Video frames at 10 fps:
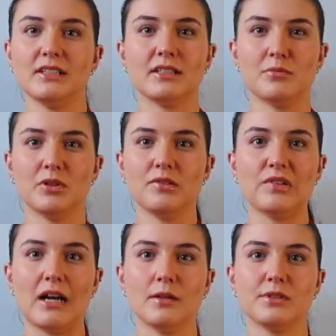similar
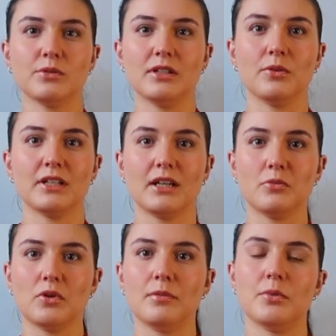vibes, so I don't think
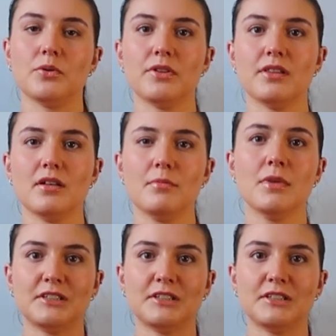I want both of them.